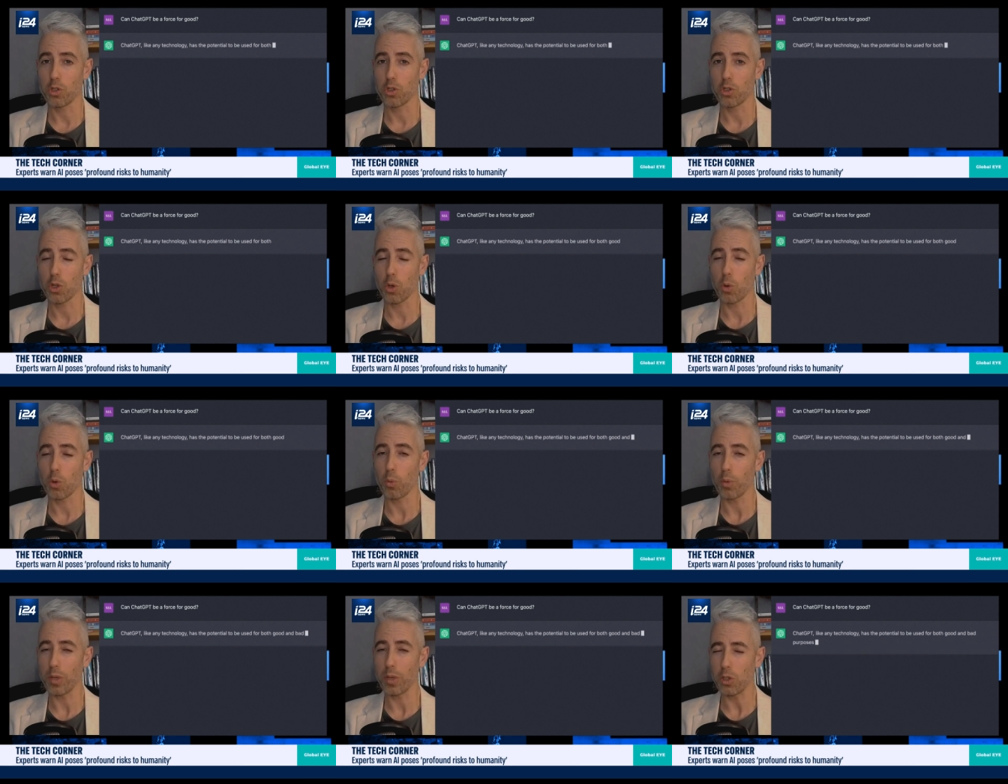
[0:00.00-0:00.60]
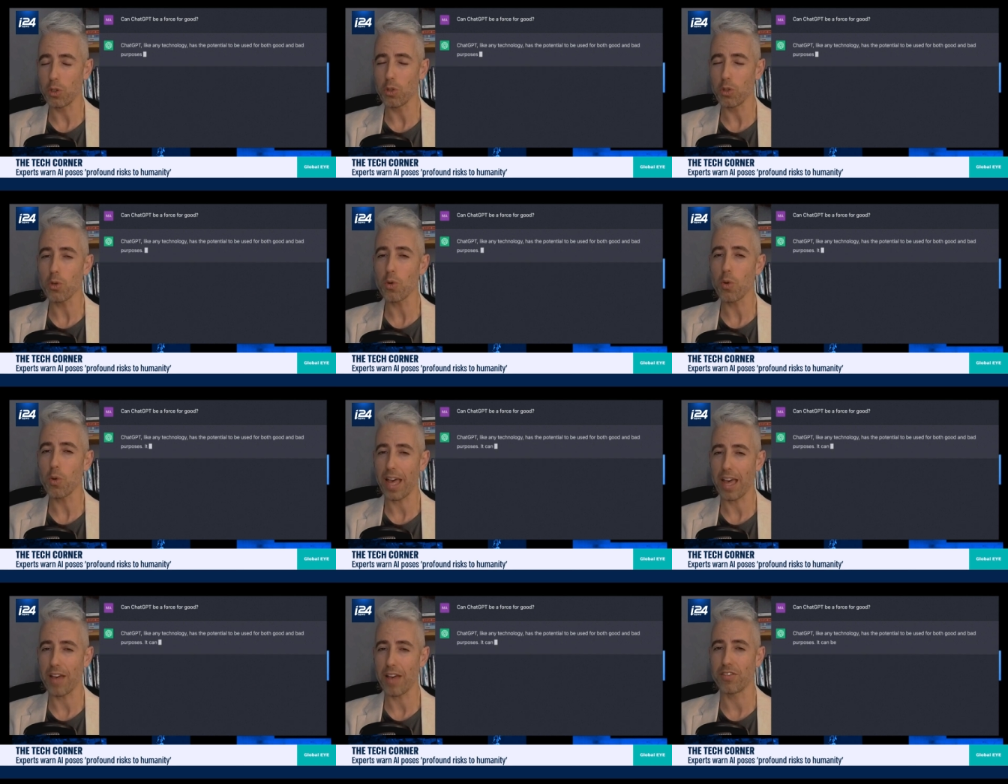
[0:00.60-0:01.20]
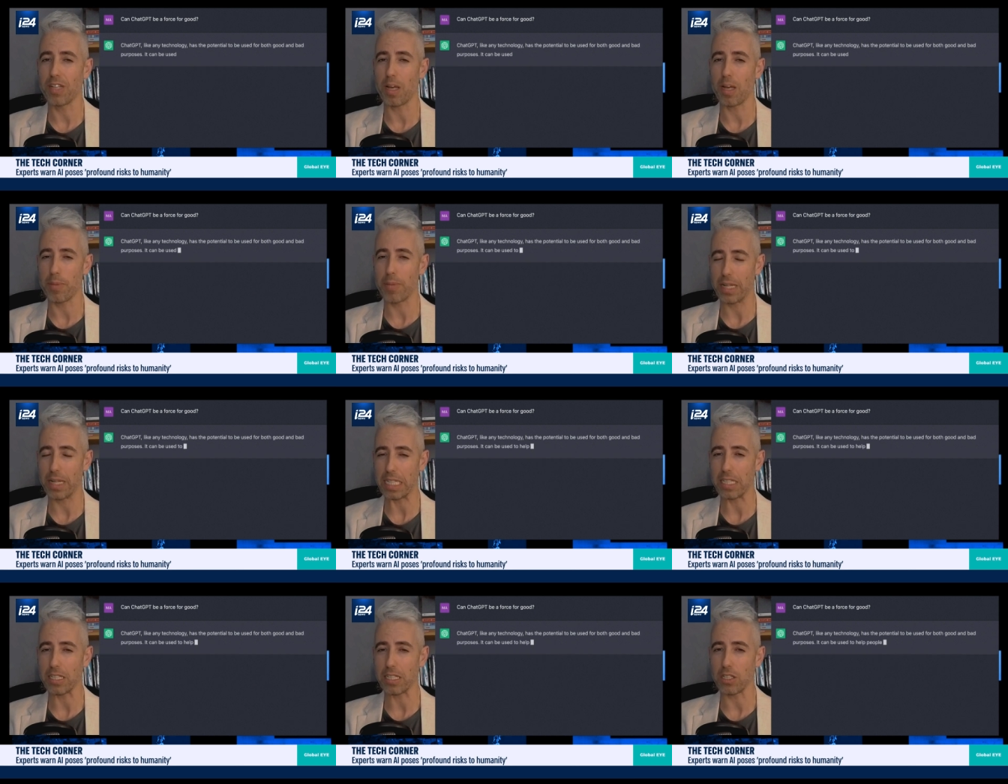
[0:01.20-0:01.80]
So we do have the
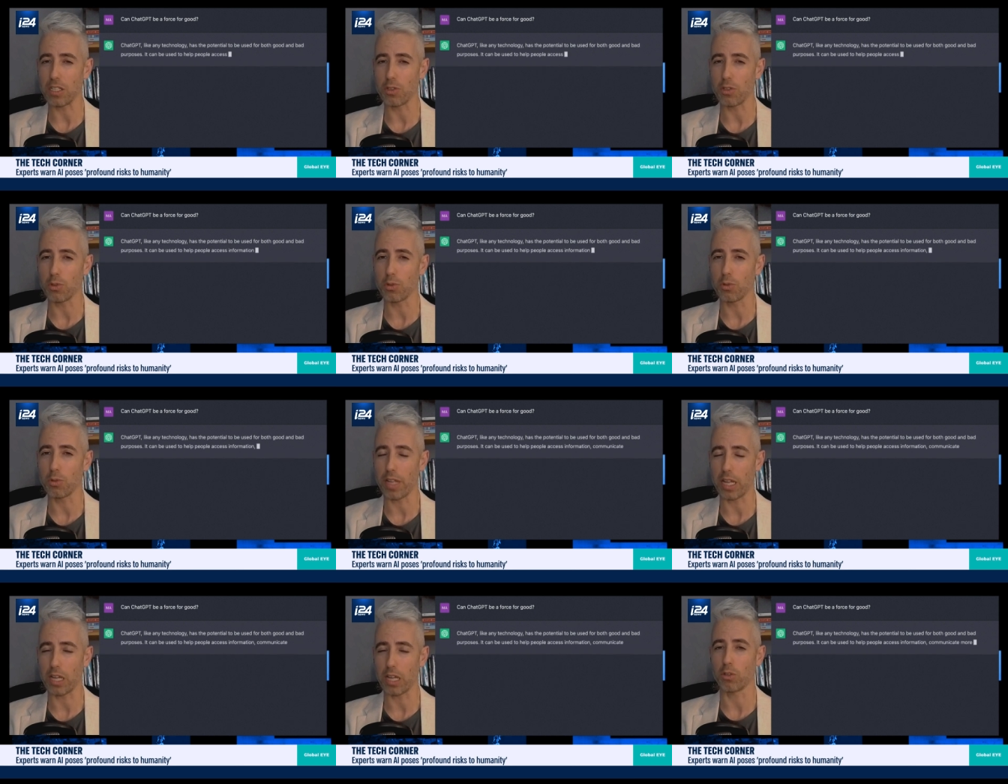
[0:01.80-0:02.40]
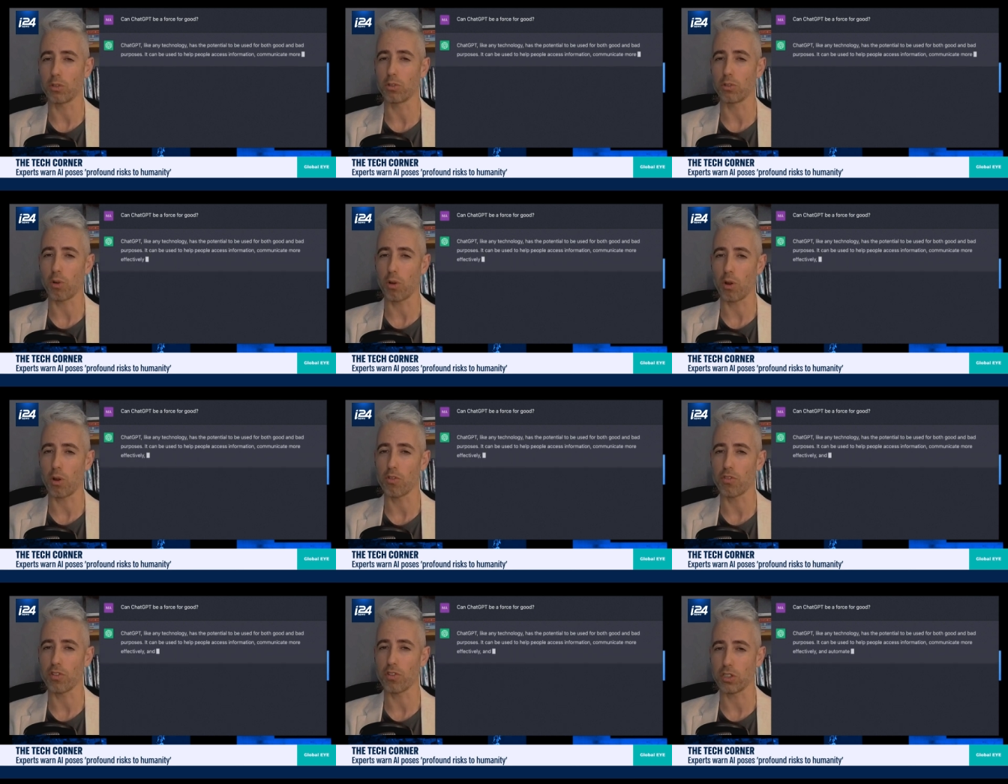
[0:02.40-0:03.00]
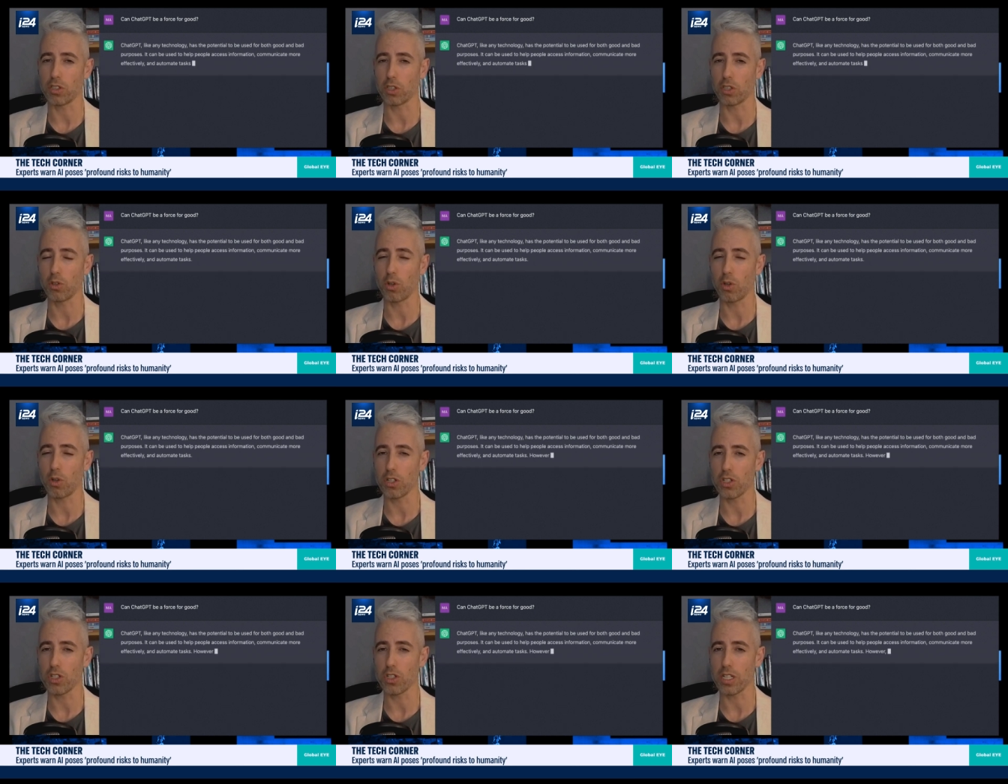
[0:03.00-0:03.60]
ability to take control over
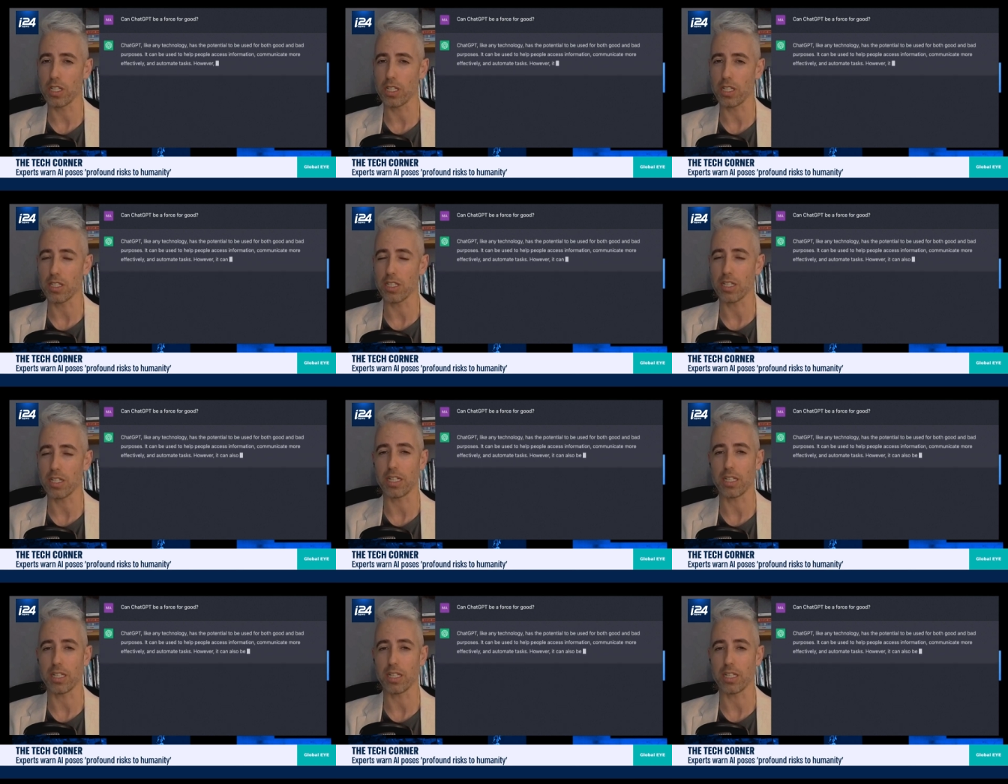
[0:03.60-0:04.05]
technologies.